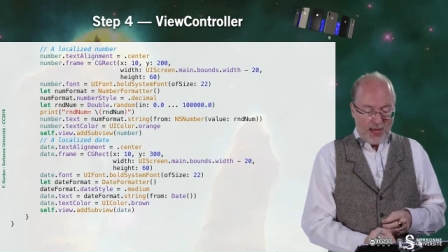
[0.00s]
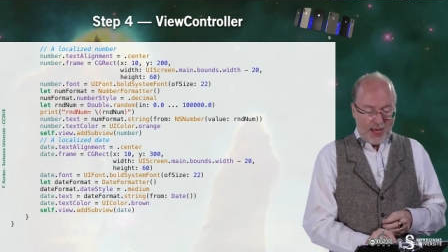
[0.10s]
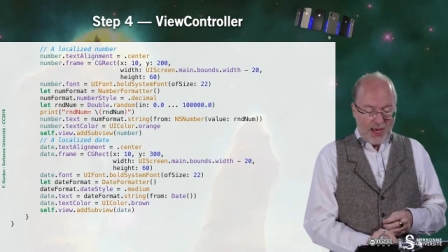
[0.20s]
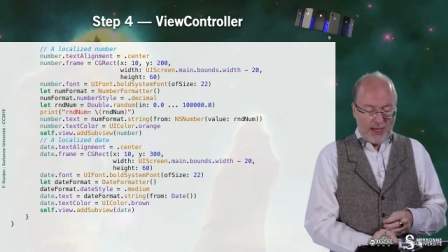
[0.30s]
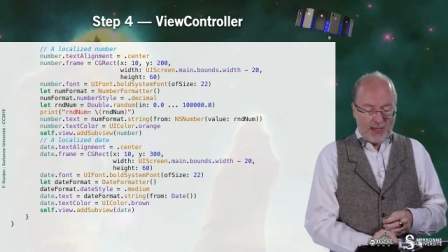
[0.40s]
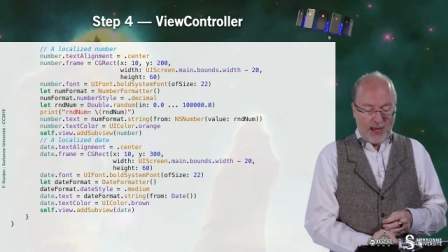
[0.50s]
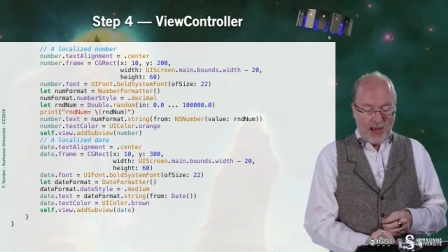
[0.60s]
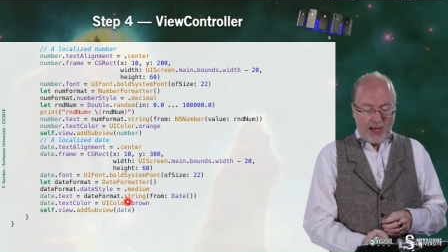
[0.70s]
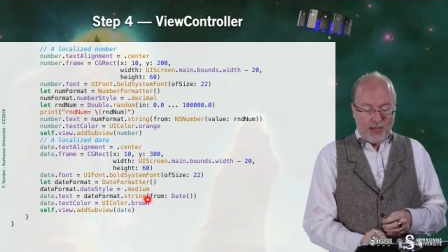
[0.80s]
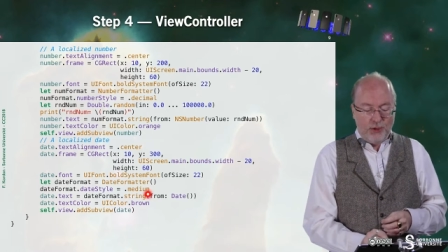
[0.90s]
And
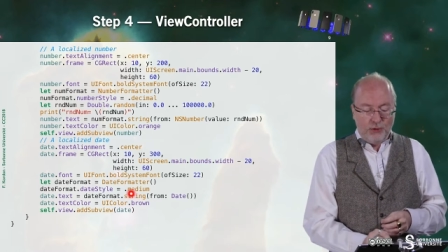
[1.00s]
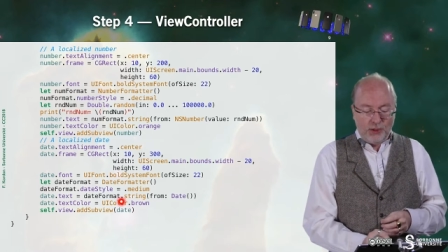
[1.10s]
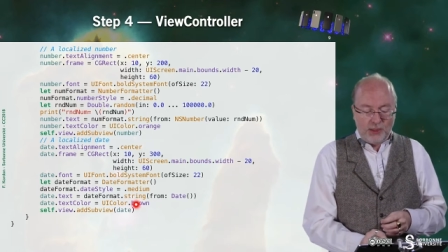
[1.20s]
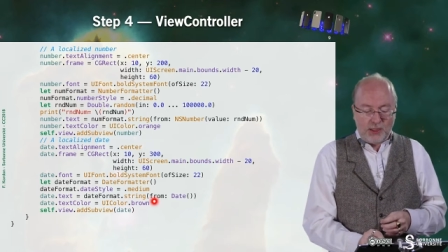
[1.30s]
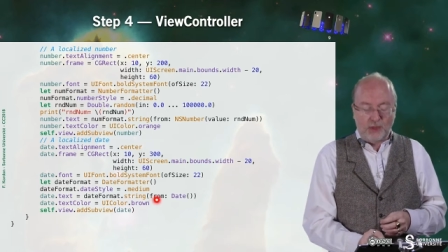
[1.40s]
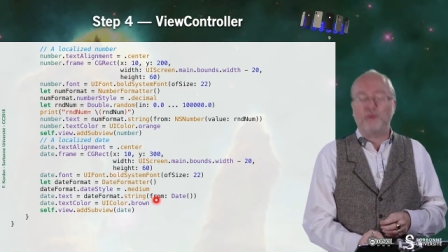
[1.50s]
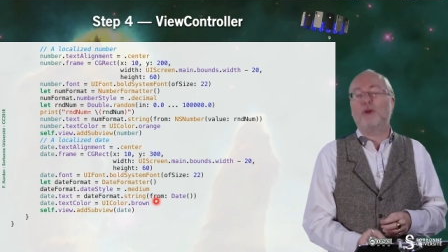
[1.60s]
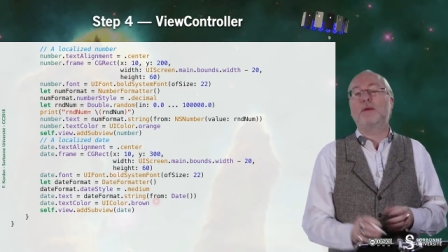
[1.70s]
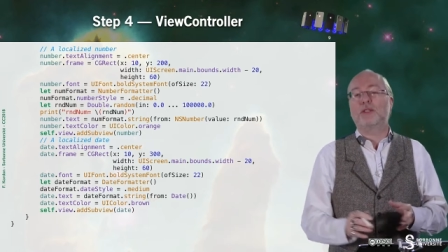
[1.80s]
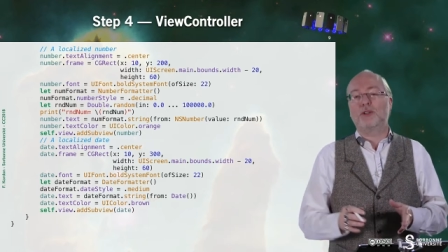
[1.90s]
I use this
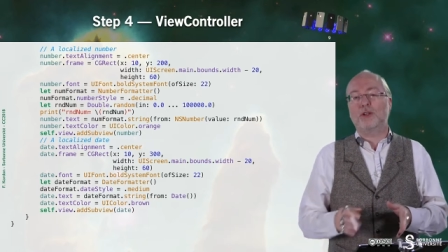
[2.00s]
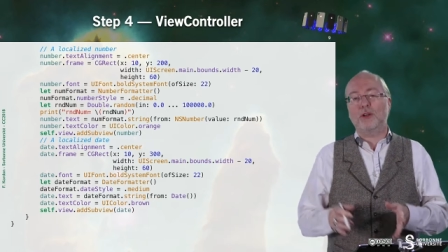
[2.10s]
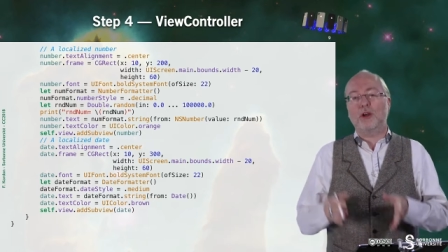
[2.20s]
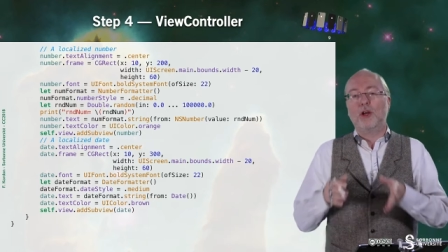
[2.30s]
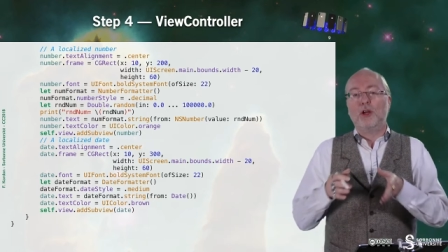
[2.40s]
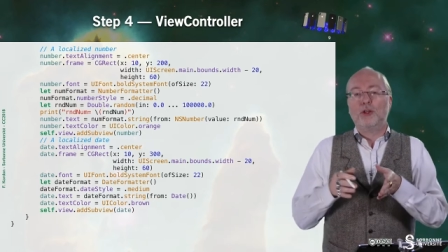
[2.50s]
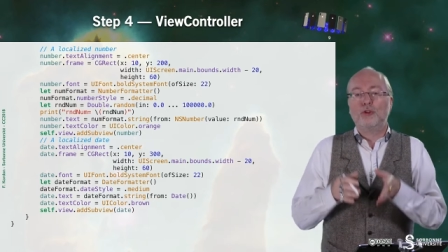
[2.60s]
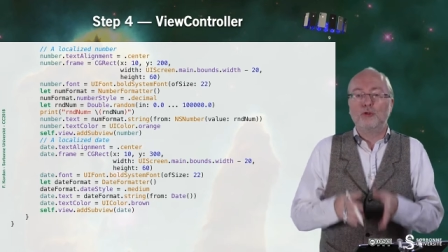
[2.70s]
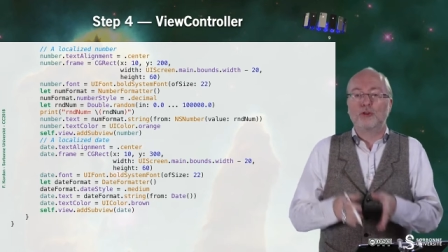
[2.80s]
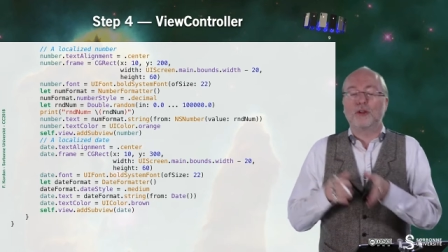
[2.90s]
formatter
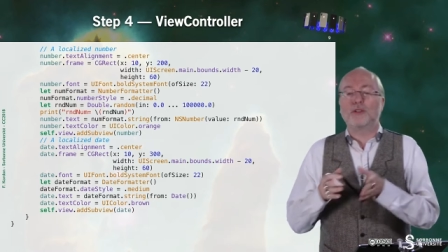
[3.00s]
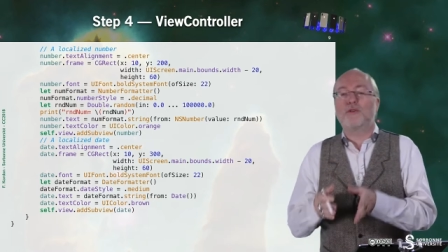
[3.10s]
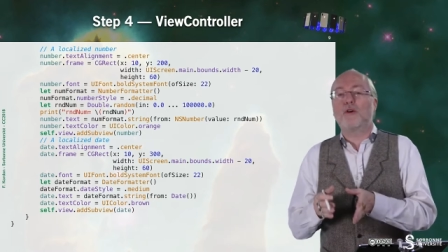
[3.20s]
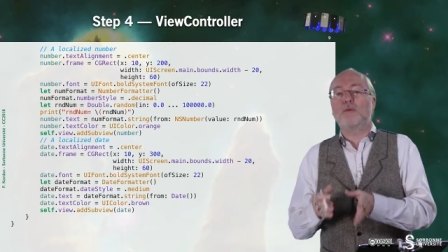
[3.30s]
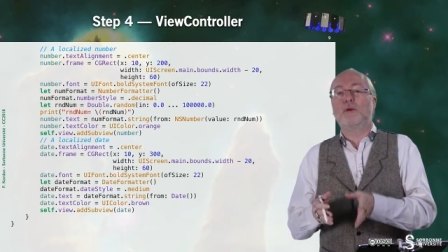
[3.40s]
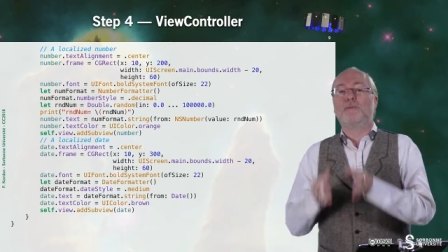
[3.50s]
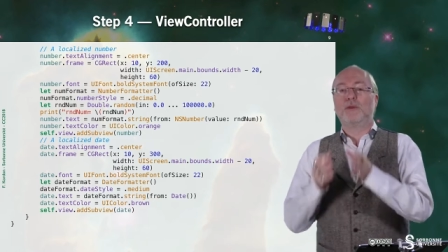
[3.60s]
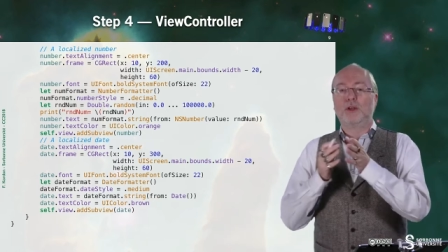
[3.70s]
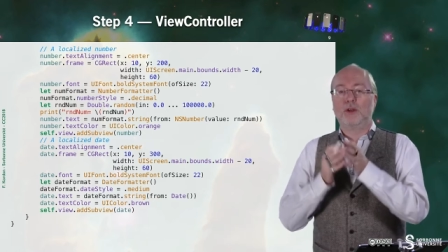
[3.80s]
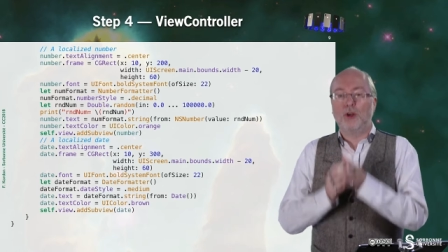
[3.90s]
to transform
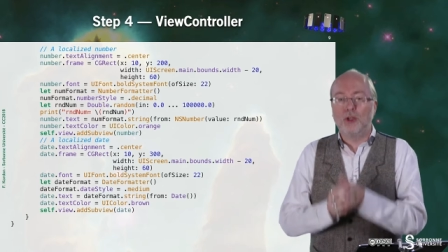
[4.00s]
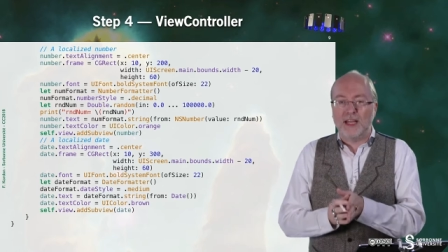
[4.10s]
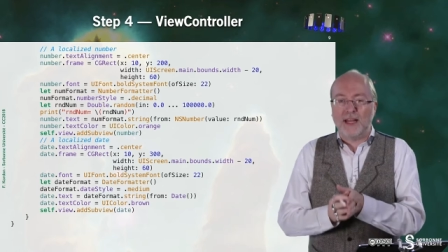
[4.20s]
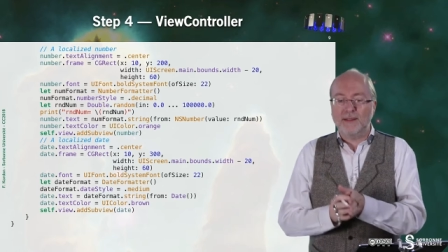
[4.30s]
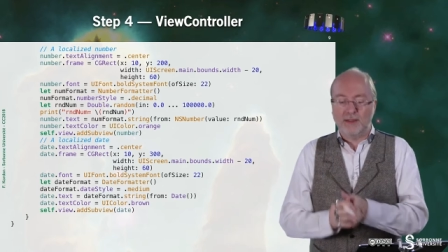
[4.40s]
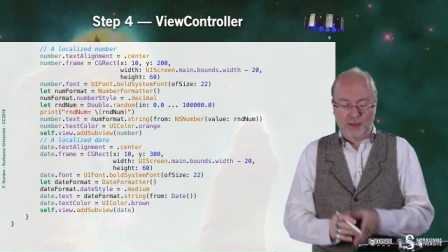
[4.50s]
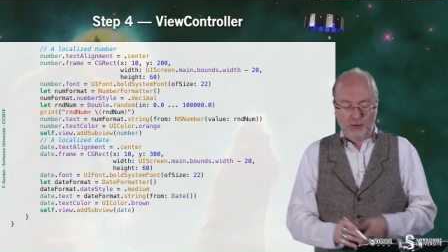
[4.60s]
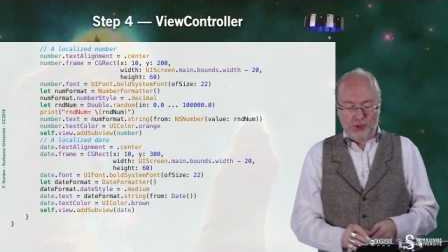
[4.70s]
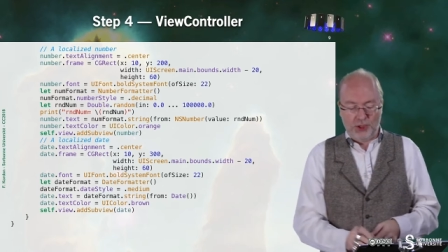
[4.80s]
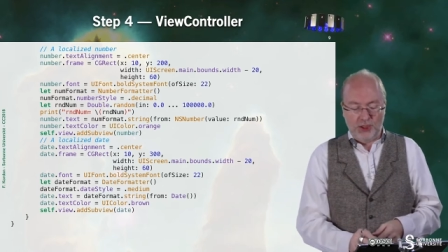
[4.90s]
a date,
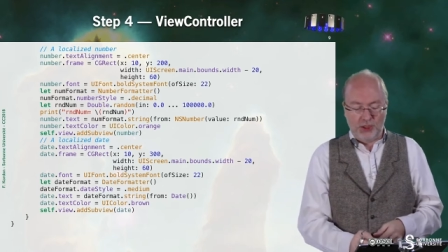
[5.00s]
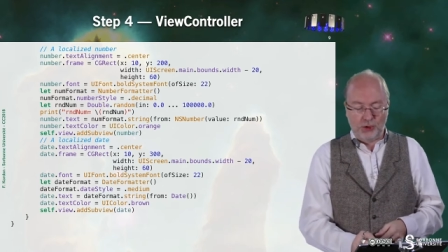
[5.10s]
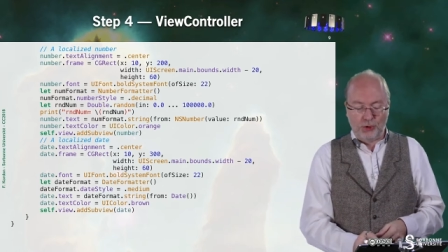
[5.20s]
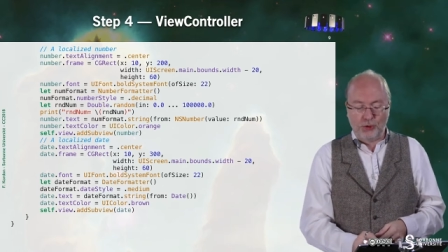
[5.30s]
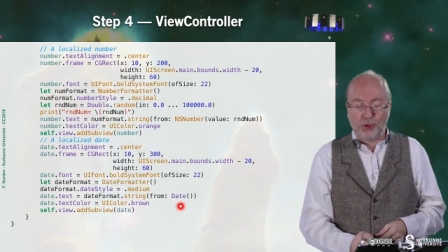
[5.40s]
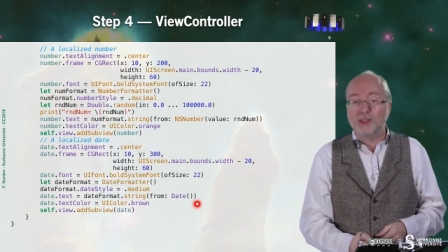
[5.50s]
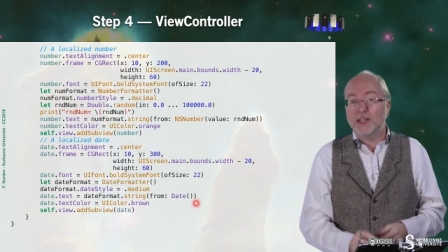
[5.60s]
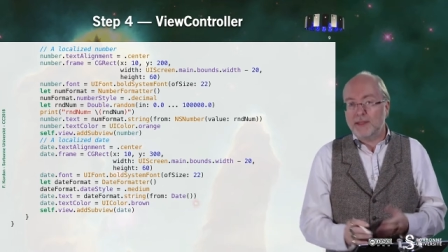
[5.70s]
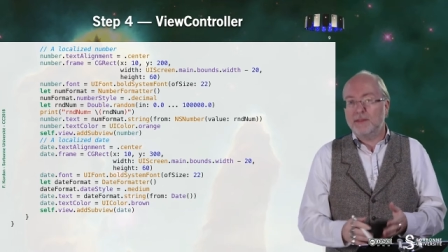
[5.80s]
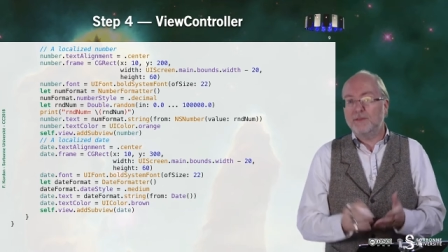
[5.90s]
which is the current
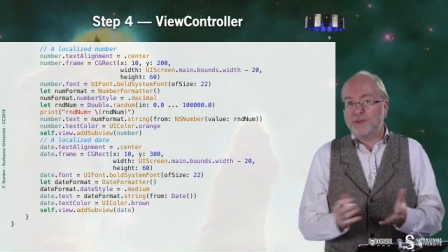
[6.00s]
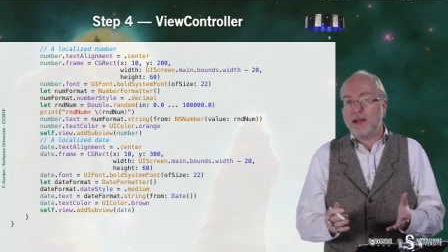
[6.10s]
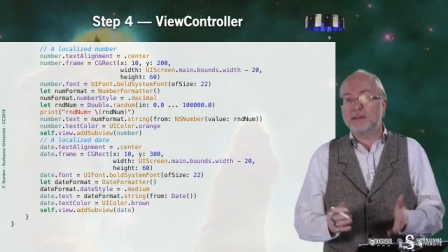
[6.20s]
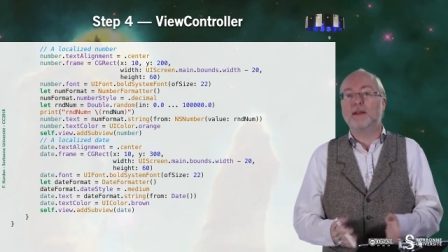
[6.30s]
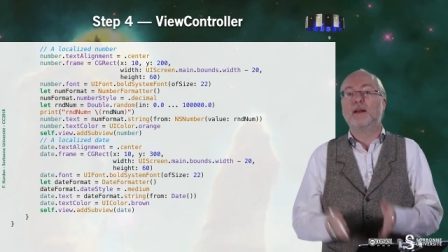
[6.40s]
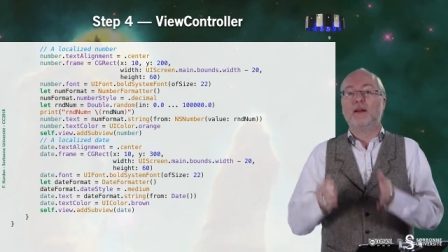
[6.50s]
date, in fact, uh,